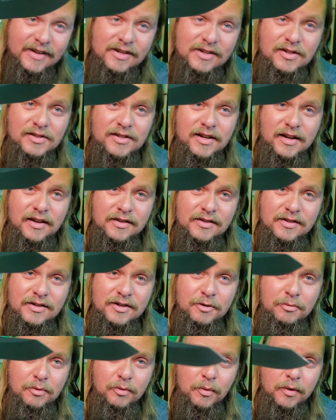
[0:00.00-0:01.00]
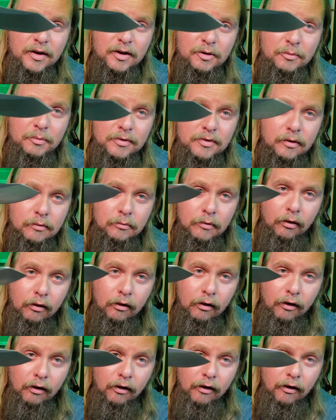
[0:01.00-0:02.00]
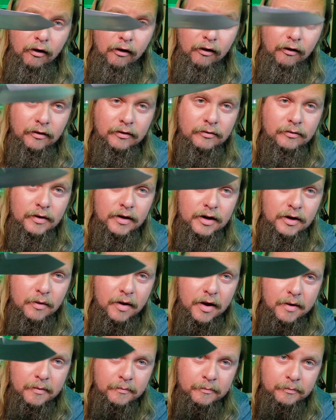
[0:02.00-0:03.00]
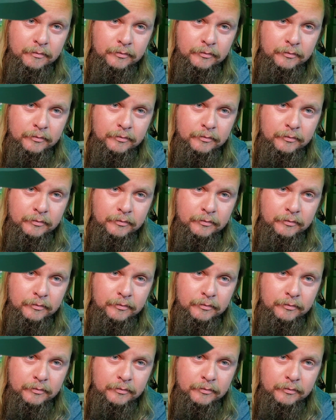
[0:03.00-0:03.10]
Just looks like a stupid whale to me. Like, anyway.